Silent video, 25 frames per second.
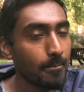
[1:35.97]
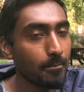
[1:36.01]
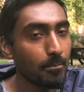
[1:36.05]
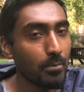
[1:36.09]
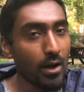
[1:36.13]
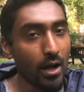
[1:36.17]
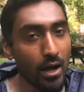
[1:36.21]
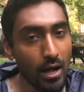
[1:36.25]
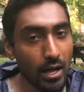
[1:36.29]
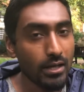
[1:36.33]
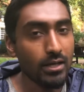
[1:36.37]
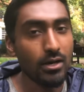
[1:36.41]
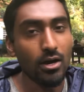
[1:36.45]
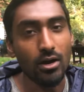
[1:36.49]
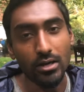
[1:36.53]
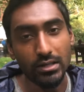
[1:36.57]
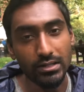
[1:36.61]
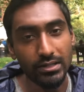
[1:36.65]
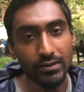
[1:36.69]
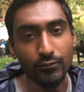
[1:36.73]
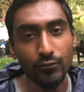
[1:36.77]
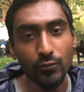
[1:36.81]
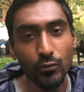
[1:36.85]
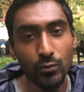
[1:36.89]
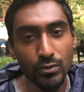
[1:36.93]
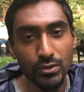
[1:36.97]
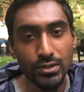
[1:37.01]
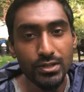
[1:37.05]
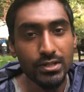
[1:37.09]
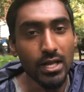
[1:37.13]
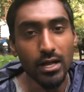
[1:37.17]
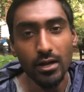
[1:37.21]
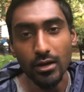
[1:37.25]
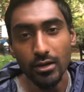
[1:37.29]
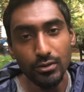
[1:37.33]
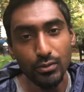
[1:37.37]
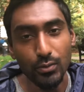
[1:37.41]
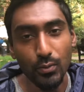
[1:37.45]
But I can't enforce
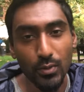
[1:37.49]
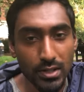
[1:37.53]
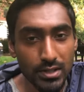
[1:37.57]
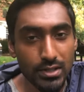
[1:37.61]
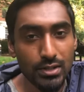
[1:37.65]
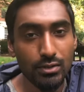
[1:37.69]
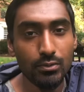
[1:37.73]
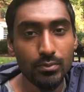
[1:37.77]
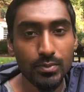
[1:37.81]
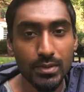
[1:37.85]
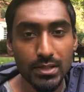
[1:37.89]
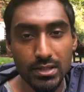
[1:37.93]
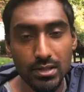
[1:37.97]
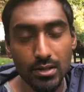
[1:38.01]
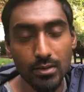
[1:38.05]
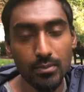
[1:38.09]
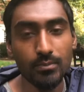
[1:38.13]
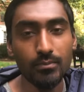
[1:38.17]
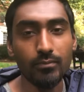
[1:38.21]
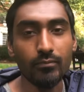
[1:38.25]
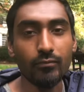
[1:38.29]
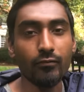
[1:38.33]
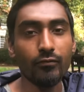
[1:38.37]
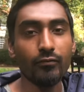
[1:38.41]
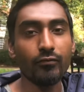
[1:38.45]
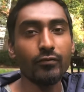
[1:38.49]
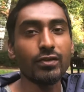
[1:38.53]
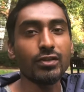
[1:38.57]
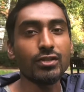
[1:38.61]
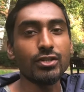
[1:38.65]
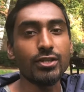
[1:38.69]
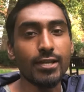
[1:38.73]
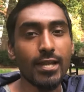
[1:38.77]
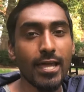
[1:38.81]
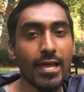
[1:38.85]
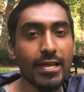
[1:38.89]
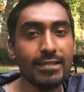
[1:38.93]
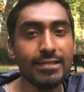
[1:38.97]
that, otherwise there will be some
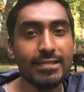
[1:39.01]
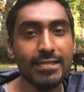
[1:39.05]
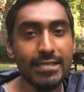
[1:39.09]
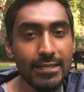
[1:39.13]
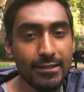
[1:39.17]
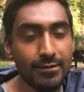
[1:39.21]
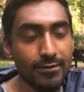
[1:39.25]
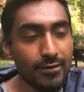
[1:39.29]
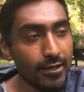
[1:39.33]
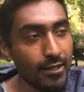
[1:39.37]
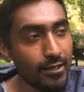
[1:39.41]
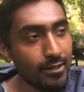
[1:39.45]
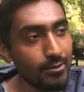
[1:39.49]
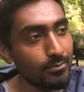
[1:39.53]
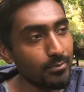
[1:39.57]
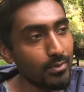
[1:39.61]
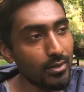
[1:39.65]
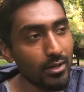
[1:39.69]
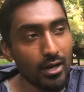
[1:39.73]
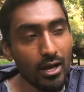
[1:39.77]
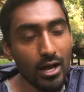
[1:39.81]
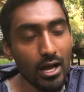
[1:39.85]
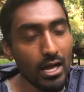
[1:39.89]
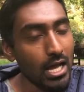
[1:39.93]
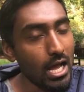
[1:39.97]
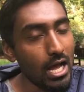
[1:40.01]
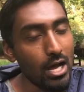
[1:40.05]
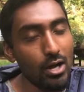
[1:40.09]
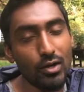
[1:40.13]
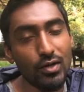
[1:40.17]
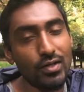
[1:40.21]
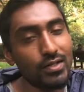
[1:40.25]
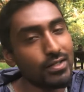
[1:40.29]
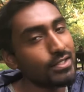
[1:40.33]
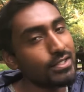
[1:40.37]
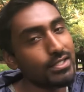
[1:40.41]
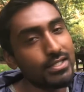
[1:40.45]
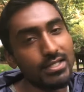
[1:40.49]
vigilante thing. But I,
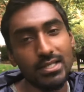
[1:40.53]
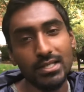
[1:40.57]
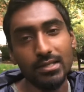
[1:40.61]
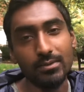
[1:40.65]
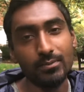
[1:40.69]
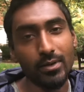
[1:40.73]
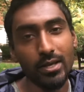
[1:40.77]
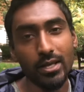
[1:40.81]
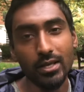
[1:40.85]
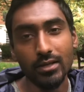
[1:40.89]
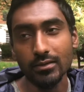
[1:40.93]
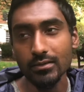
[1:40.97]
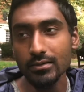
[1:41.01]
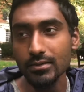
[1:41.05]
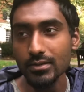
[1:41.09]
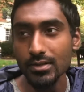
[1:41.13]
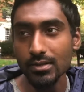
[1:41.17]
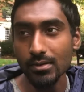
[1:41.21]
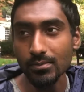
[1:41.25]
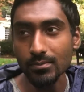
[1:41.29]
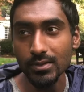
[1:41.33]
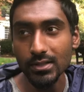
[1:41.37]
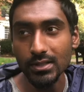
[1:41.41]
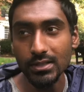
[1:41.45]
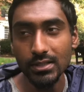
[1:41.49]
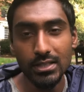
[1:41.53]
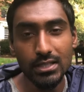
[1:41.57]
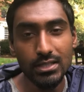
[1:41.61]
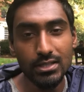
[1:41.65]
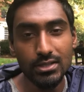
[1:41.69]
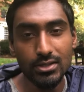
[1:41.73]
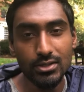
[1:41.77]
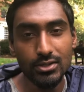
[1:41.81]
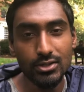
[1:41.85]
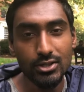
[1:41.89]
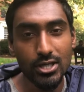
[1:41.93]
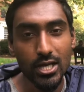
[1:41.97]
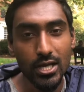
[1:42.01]
I honestly, mate, something
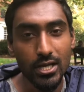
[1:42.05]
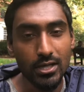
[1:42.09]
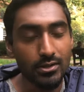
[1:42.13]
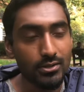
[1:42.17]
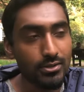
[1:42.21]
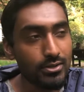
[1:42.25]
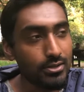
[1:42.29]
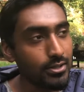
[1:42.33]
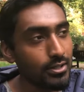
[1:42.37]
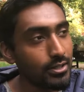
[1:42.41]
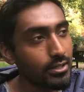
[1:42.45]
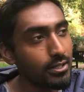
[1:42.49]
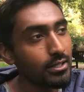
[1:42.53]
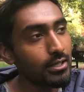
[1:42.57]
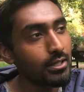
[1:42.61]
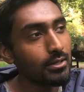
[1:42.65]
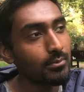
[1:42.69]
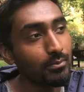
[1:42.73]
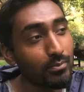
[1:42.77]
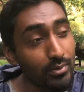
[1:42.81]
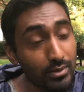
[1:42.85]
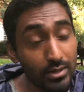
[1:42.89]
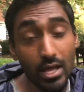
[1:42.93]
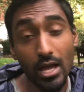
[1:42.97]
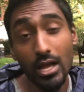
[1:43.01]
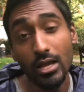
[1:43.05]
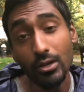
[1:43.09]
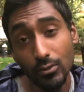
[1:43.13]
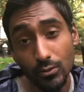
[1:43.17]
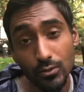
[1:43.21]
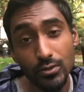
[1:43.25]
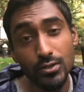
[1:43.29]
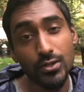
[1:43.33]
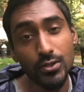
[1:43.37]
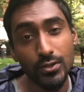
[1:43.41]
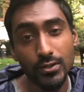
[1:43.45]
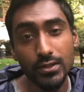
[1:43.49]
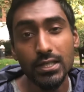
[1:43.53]
needs to change. But I
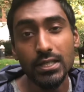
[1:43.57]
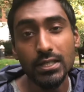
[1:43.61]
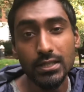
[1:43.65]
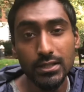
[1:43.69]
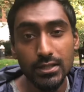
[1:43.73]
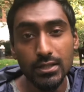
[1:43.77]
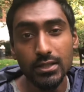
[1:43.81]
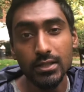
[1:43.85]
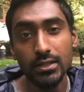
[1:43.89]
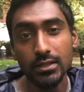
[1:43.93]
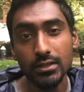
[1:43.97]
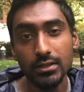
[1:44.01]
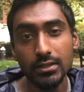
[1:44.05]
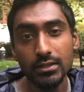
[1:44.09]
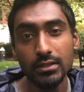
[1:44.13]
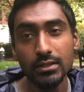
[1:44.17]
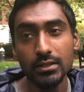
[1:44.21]
also need to,